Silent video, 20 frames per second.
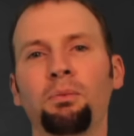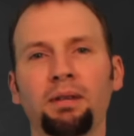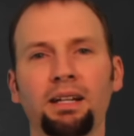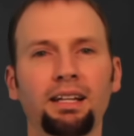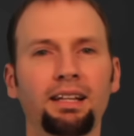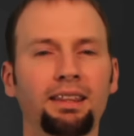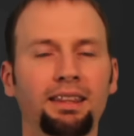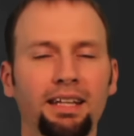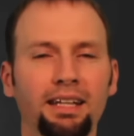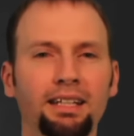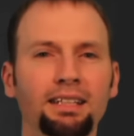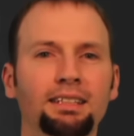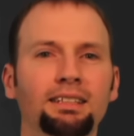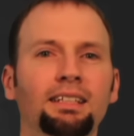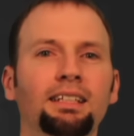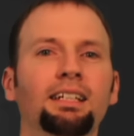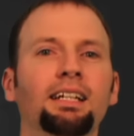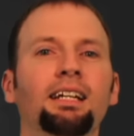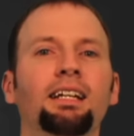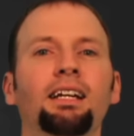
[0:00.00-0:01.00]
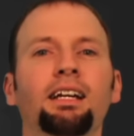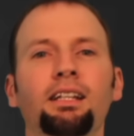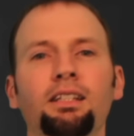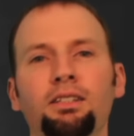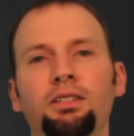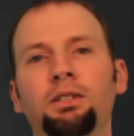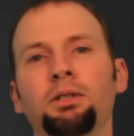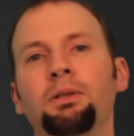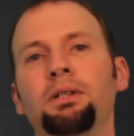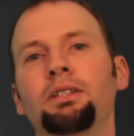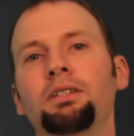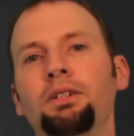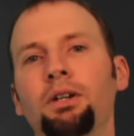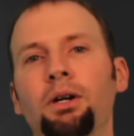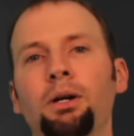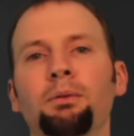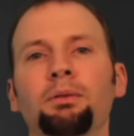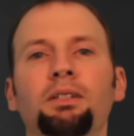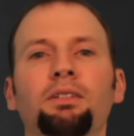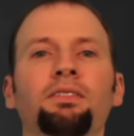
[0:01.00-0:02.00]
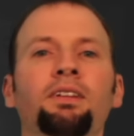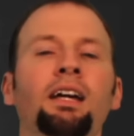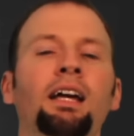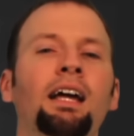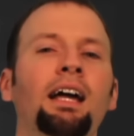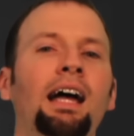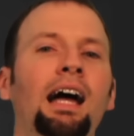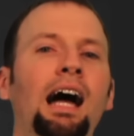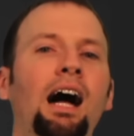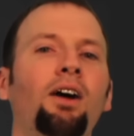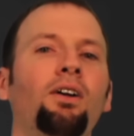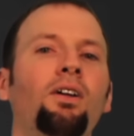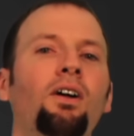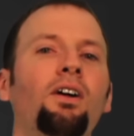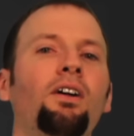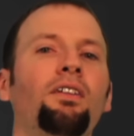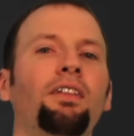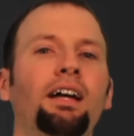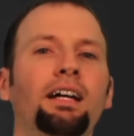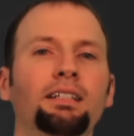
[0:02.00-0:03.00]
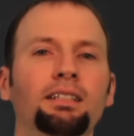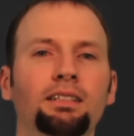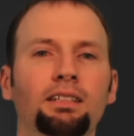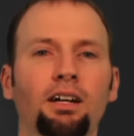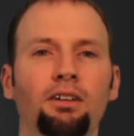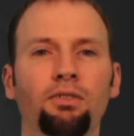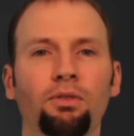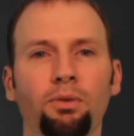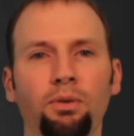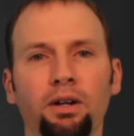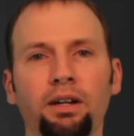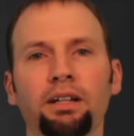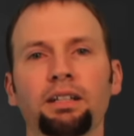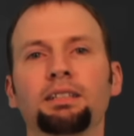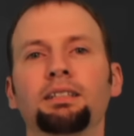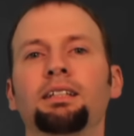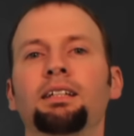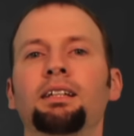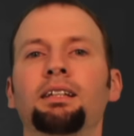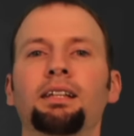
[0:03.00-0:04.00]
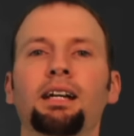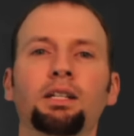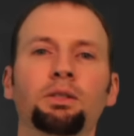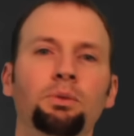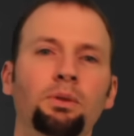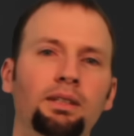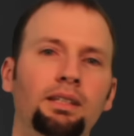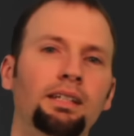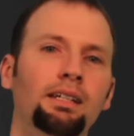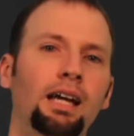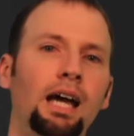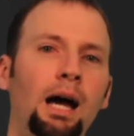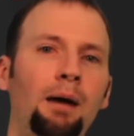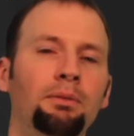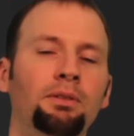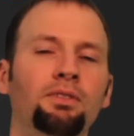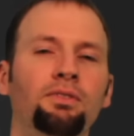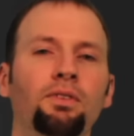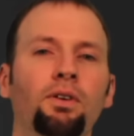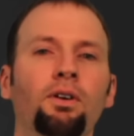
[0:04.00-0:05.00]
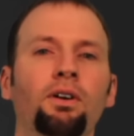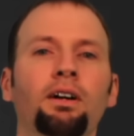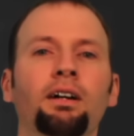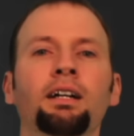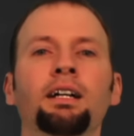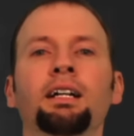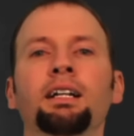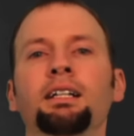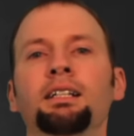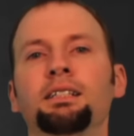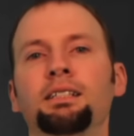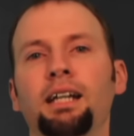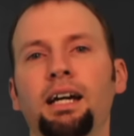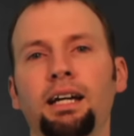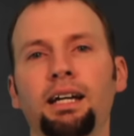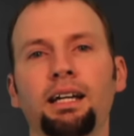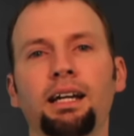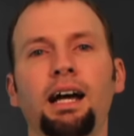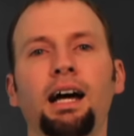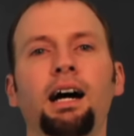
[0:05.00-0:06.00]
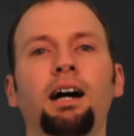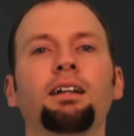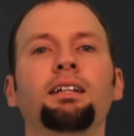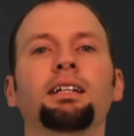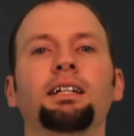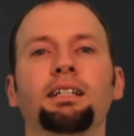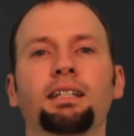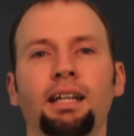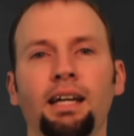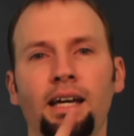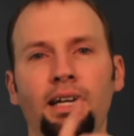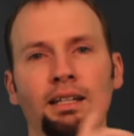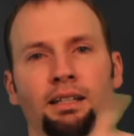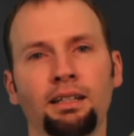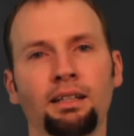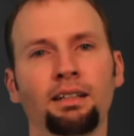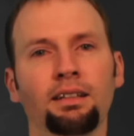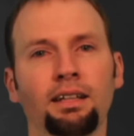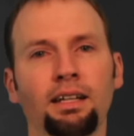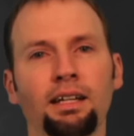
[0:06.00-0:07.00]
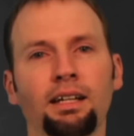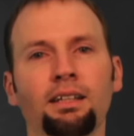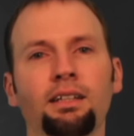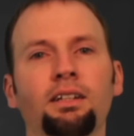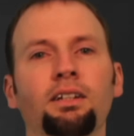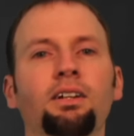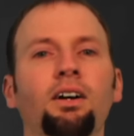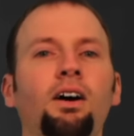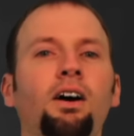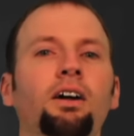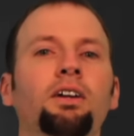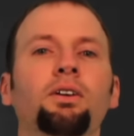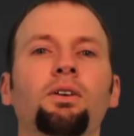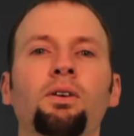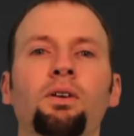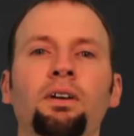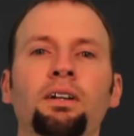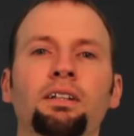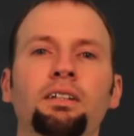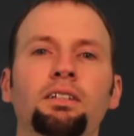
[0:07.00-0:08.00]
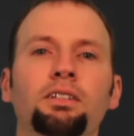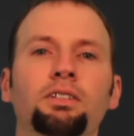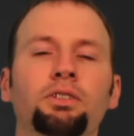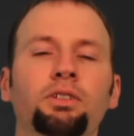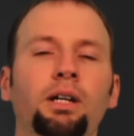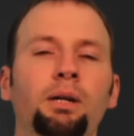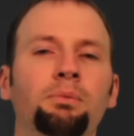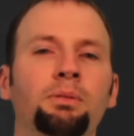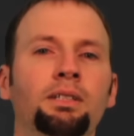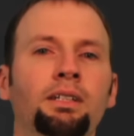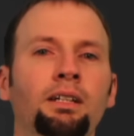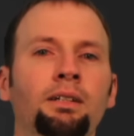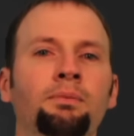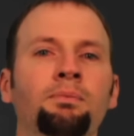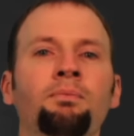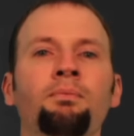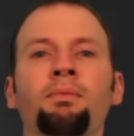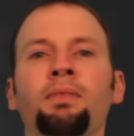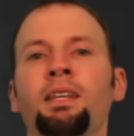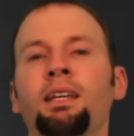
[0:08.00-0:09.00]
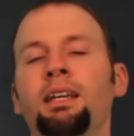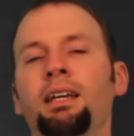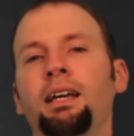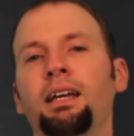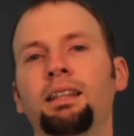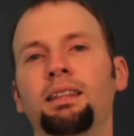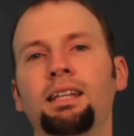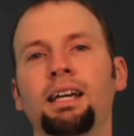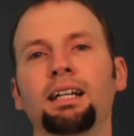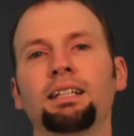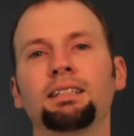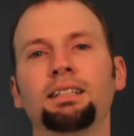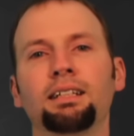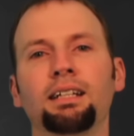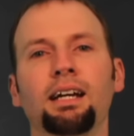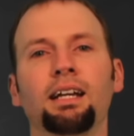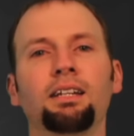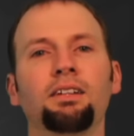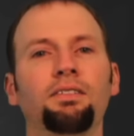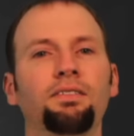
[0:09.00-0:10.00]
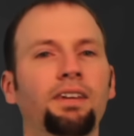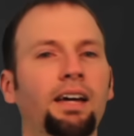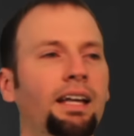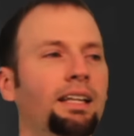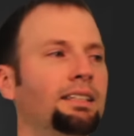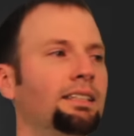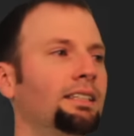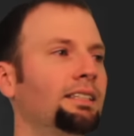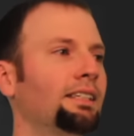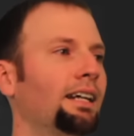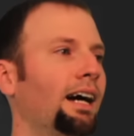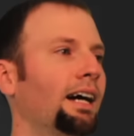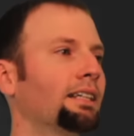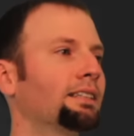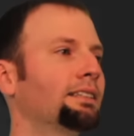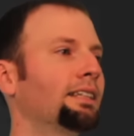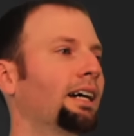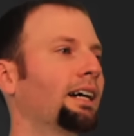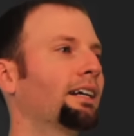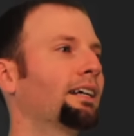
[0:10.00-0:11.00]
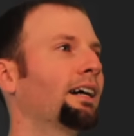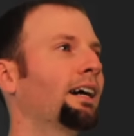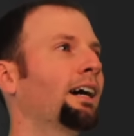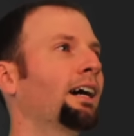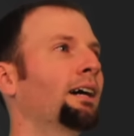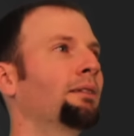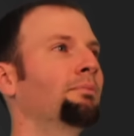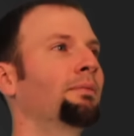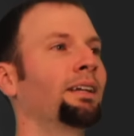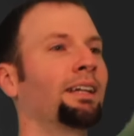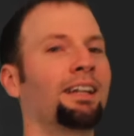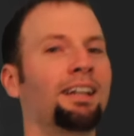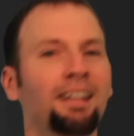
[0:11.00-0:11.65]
many things to get into in terms of how all that stuff works. That's what the app's for. Check it out. Again, link in the card or in the description. And thanks again to FantasyJocks.com